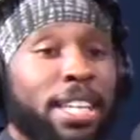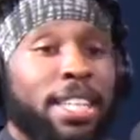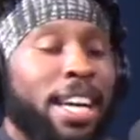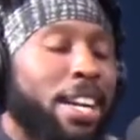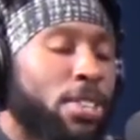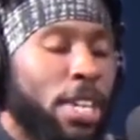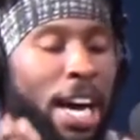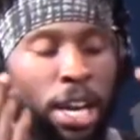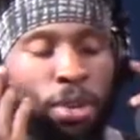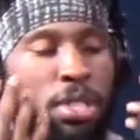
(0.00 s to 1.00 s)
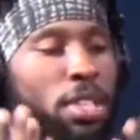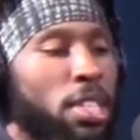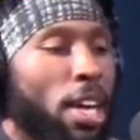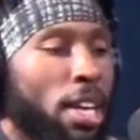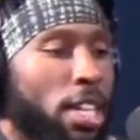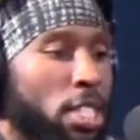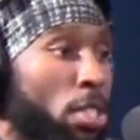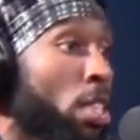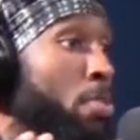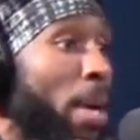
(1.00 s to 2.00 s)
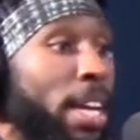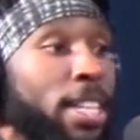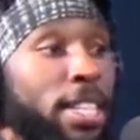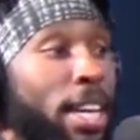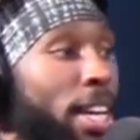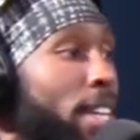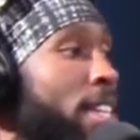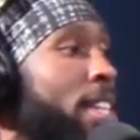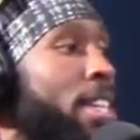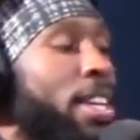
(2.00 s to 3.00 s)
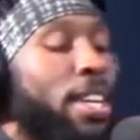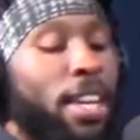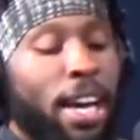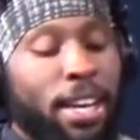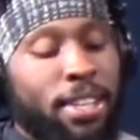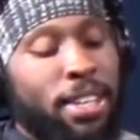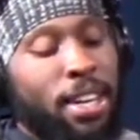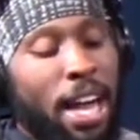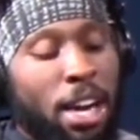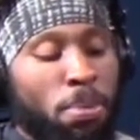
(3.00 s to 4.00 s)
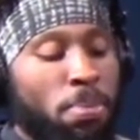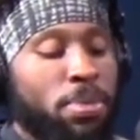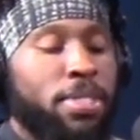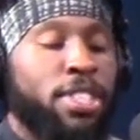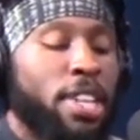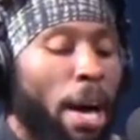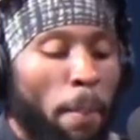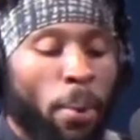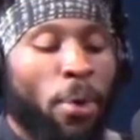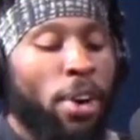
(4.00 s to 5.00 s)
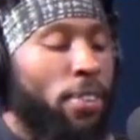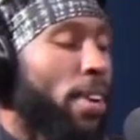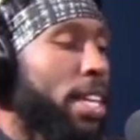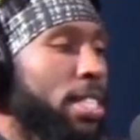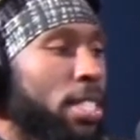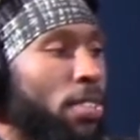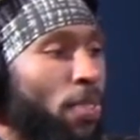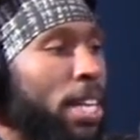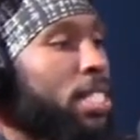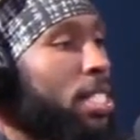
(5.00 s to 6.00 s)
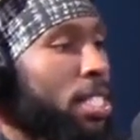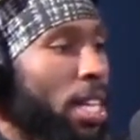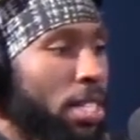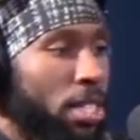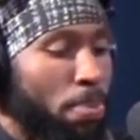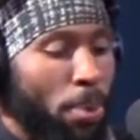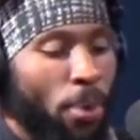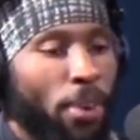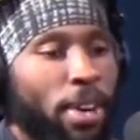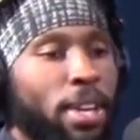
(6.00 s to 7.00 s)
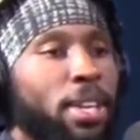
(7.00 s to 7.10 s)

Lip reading: I know it's all psychological because back in the day, like, you're not born racist. Like you're born.